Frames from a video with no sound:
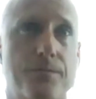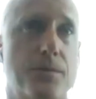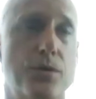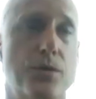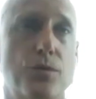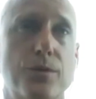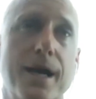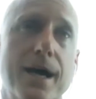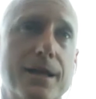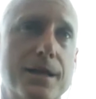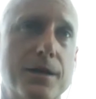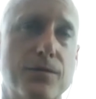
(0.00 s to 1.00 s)
your
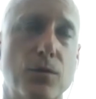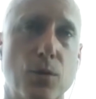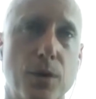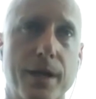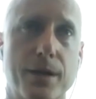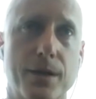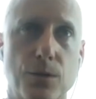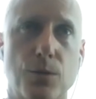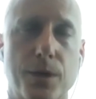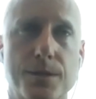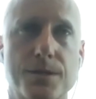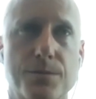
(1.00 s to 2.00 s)
reality for what you want
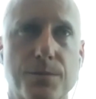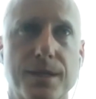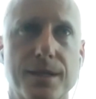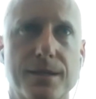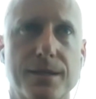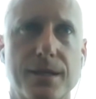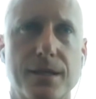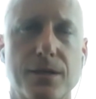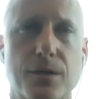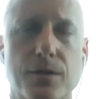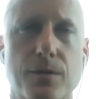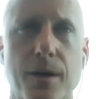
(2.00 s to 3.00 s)
it to be.
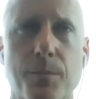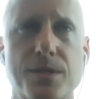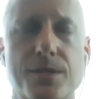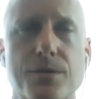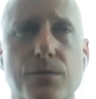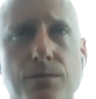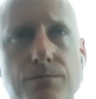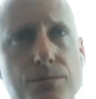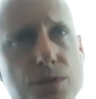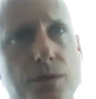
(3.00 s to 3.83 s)
Up until, you know,